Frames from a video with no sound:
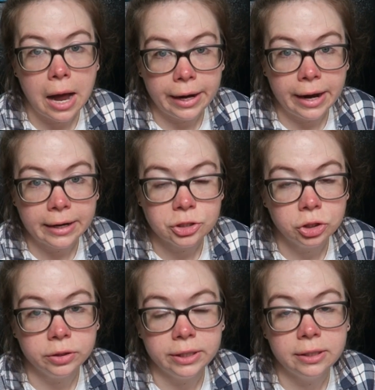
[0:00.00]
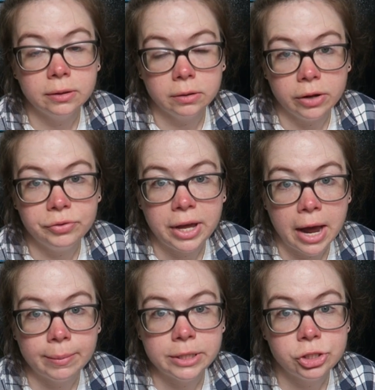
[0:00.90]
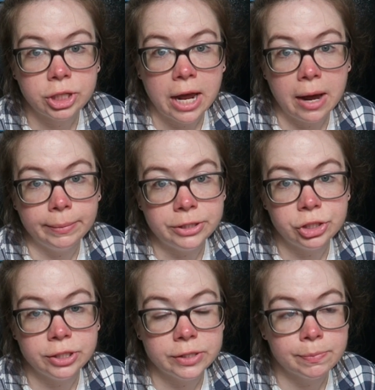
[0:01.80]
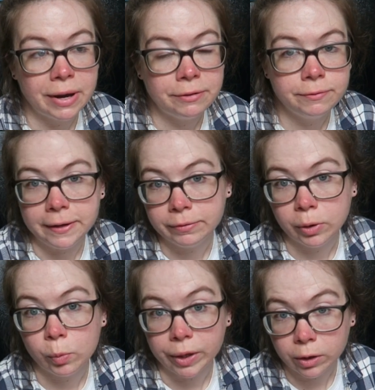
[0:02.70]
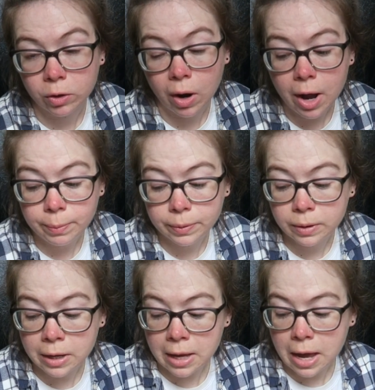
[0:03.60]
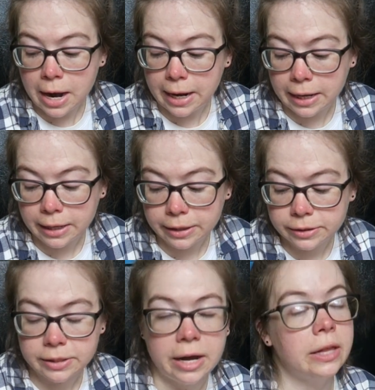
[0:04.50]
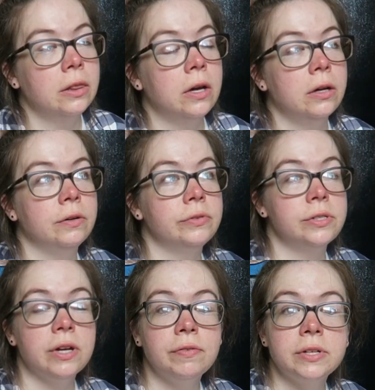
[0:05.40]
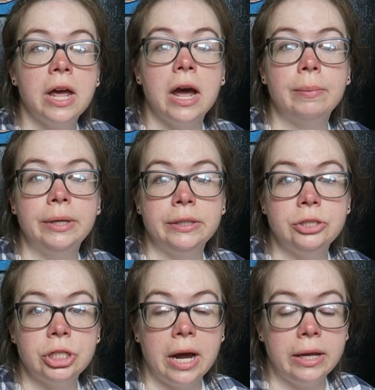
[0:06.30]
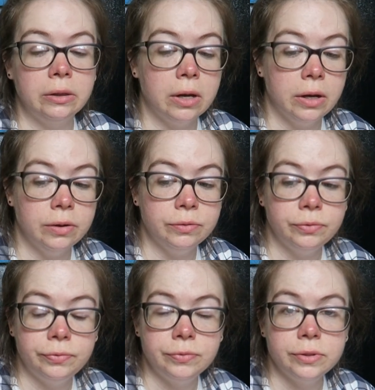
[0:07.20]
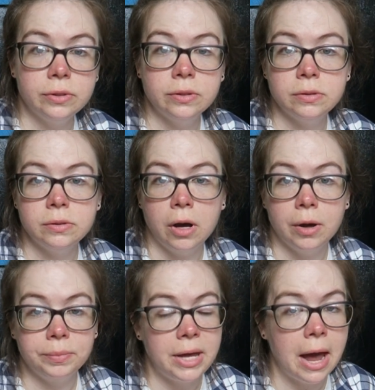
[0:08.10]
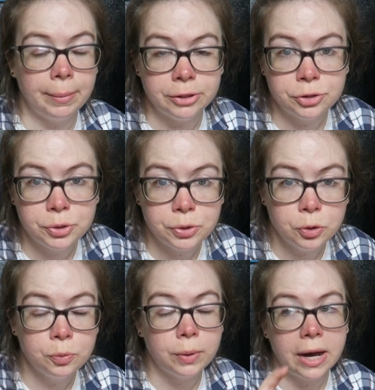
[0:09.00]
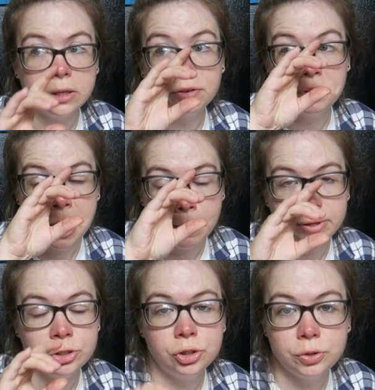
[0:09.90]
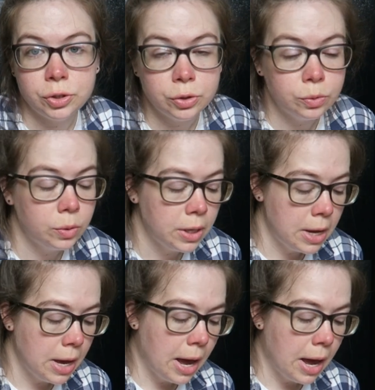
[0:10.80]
I actually love cabbage. Cabbage is my favorite winter crop, and I love stuffed cabbage. I love cabbage soup. I love cabbage stew.